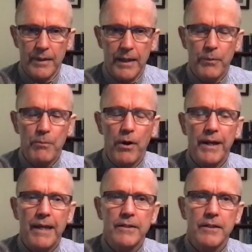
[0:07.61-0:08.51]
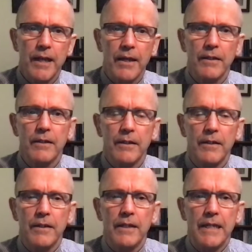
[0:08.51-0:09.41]
And we might add to that,
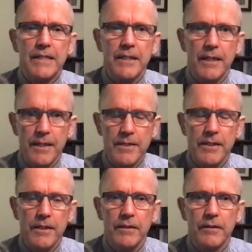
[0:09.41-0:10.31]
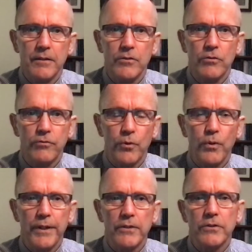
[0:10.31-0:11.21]
it's easy to
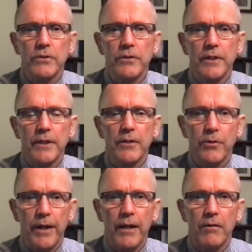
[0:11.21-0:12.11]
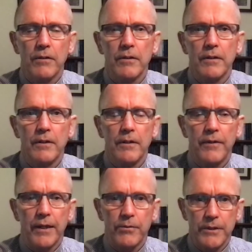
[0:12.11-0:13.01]
fall into the crowd
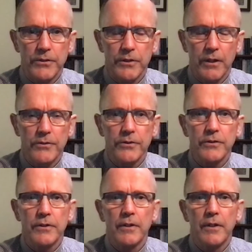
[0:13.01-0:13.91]
that criticizes,